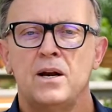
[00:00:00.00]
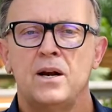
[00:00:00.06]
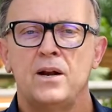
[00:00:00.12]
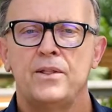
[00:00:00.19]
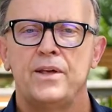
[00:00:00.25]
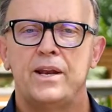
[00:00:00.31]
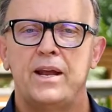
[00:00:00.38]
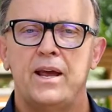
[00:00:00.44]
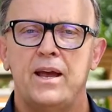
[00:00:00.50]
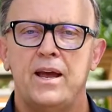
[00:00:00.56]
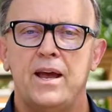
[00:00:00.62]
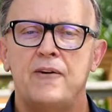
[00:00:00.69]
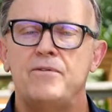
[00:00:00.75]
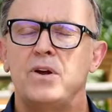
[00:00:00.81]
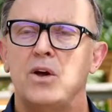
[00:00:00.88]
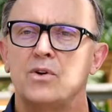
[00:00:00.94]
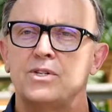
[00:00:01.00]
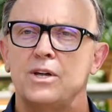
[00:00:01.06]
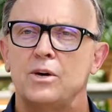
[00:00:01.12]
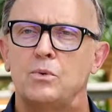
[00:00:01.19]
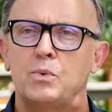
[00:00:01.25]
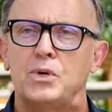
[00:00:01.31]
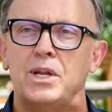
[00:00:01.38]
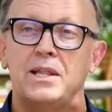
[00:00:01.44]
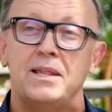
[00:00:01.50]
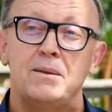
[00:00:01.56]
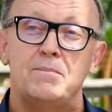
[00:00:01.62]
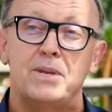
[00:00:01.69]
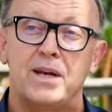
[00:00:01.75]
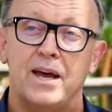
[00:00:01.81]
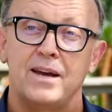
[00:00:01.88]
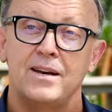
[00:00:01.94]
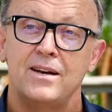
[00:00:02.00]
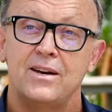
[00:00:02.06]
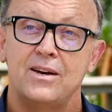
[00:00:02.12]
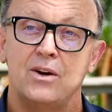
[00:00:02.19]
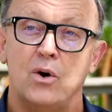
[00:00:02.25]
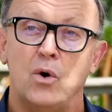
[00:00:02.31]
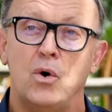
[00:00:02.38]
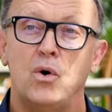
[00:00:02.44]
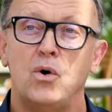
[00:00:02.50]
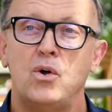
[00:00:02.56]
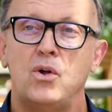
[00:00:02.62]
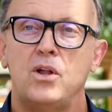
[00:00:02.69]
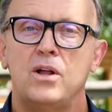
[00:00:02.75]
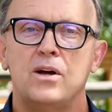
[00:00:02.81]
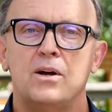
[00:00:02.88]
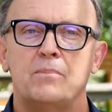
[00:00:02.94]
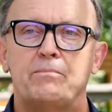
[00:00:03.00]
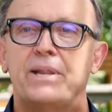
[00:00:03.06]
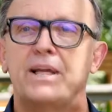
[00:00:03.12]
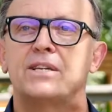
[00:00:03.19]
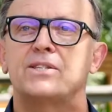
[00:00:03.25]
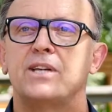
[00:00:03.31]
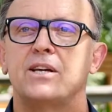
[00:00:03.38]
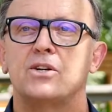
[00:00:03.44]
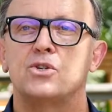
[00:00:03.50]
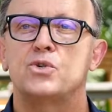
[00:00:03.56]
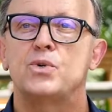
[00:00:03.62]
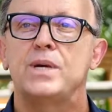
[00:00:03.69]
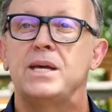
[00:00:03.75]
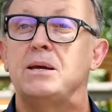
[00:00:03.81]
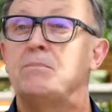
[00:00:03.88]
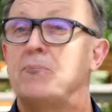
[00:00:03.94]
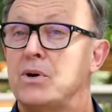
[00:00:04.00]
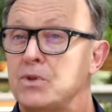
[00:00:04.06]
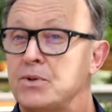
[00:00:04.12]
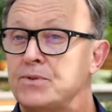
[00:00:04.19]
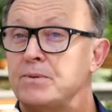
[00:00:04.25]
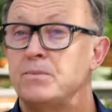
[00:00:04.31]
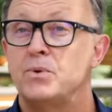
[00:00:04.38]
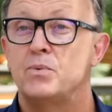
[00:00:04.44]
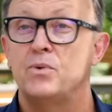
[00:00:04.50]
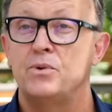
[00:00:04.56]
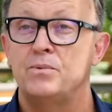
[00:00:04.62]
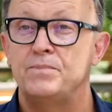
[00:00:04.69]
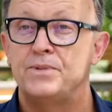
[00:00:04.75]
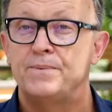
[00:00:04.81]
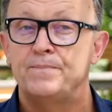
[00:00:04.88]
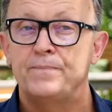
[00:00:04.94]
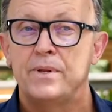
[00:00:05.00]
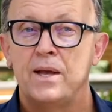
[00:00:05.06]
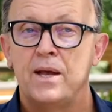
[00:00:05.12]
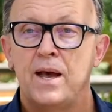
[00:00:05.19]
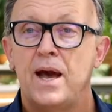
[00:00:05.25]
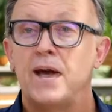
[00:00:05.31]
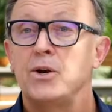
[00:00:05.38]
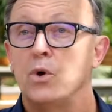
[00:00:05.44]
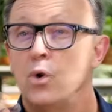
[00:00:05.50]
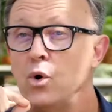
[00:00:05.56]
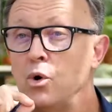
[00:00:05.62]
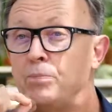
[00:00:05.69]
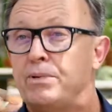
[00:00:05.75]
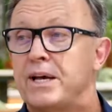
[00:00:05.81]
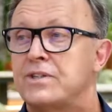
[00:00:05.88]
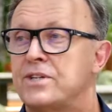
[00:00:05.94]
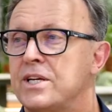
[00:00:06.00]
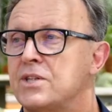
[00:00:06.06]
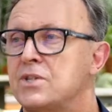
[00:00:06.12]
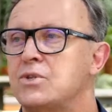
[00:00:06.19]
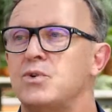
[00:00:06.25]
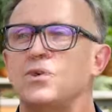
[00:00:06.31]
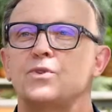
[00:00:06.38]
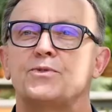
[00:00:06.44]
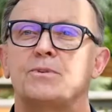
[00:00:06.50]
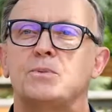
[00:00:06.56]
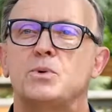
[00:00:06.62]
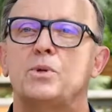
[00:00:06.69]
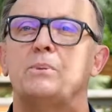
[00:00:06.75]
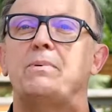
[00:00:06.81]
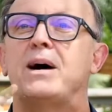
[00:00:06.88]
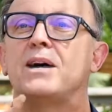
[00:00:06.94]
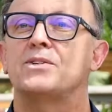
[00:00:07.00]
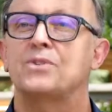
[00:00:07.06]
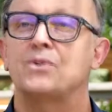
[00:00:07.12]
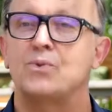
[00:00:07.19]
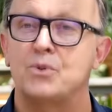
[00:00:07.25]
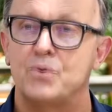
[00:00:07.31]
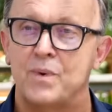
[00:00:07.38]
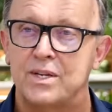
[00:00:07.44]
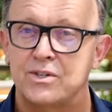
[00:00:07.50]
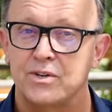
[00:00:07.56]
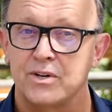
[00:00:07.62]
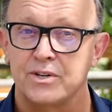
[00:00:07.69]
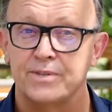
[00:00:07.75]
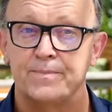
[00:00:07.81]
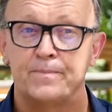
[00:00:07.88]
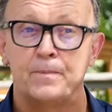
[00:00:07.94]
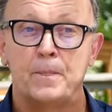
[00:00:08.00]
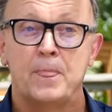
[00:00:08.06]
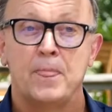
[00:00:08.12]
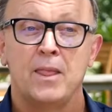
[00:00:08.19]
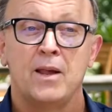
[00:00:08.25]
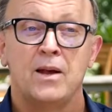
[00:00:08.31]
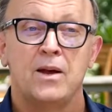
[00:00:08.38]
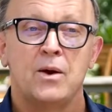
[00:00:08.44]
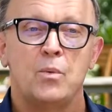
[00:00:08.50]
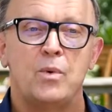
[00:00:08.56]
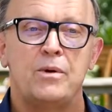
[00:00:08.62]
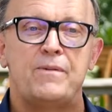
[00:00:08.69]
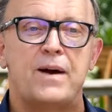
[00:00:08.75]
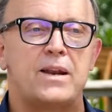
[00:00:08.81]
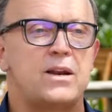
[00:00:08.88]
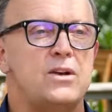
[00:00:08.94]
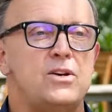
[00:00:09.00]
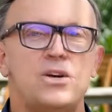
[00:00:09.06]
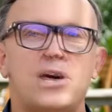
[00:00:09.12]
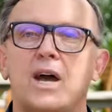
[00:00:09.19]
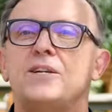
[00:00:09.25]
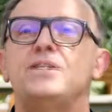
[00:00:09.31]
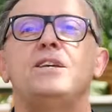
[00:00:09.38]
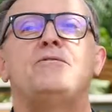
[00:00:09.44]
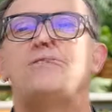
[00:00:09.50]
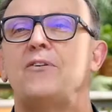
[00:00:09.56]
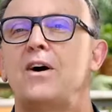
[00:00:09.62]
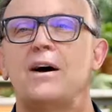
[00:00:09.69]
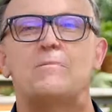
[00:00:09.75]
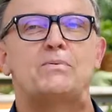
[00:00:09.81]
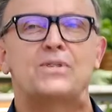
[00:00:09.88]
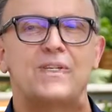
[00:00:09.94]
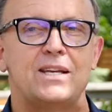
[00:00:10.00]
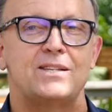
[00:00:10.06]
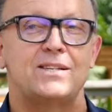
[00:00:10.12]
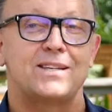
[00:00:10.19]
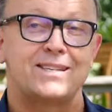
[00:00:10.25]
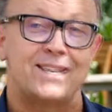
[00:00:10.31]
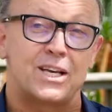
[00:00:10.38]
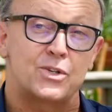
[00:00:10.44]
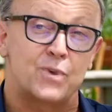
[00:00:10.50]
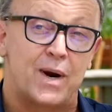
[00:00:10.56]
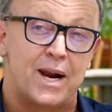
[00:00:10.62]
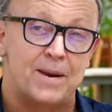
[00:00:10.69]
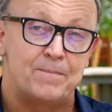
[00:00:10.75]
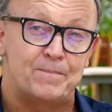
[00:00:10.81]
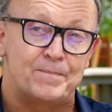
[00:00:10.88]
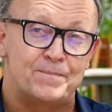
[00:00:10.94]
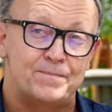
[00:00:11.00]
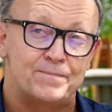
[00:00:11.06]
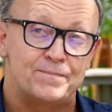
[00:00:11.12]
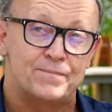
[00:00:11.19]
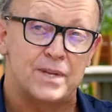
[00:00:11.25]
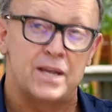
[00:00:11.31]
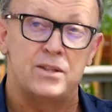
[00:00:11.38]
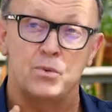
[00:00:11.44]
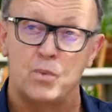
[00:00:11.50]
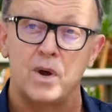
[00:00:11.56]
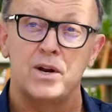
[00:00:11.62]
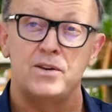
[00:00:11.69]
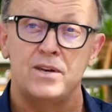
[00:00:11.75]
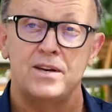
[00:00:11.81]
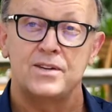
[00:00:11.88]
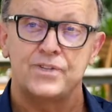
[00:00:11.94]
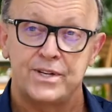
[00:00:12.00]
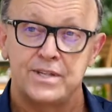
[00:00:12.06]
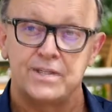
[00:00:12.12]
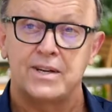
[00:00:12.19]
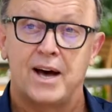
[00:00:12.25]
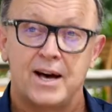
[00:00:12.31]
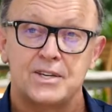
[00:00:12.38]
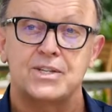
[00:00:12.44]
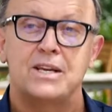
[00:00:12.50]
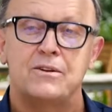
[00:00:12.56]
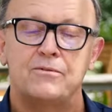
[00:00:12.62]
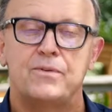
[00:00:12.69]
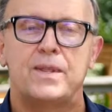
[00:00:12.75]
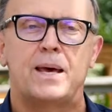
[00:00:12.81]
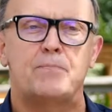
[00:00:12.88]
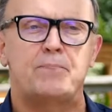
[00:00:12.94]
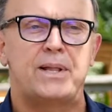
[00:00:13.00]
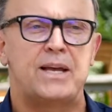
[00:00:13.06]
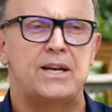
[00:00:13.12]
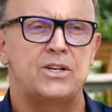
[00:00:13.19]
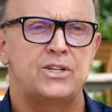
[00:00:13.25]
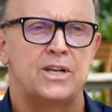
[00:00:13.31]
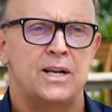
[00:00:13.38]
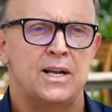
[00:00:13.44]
that every hotel would eliminate all plastic drinking bottles from the rooms and all plastic straws from all the bars and all the restaurants. We've had a 95% success rate in the 1 year since asking for that pledge,